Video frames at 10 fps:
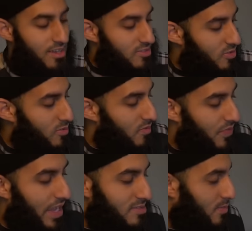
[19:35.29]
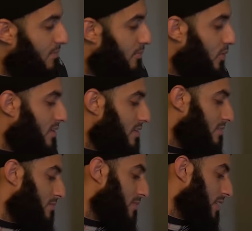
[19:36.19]
So that's my point,
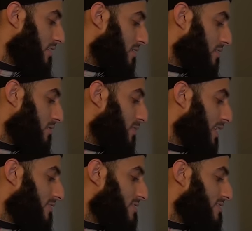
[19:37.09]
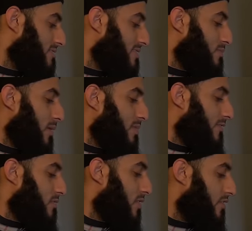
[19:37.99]
my beloved sisters, my
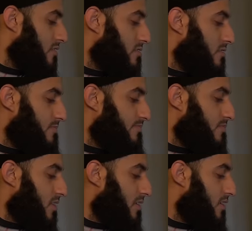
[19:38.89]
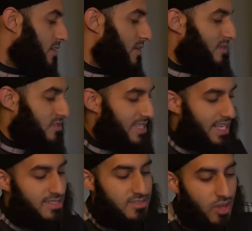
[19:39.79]
beloved brothers.
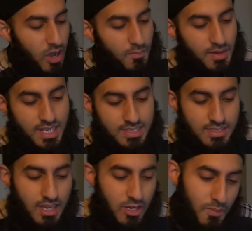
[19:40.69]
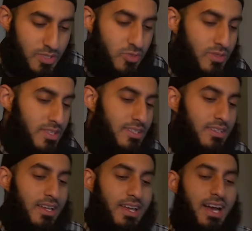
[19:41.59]
take this heartbreak as an
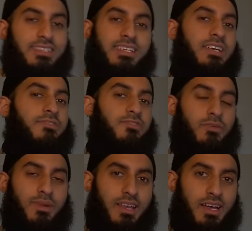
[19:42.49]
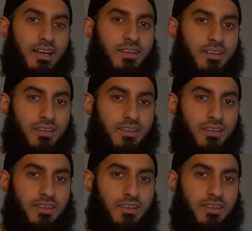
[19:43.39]
opportunity, as a gift from Allah.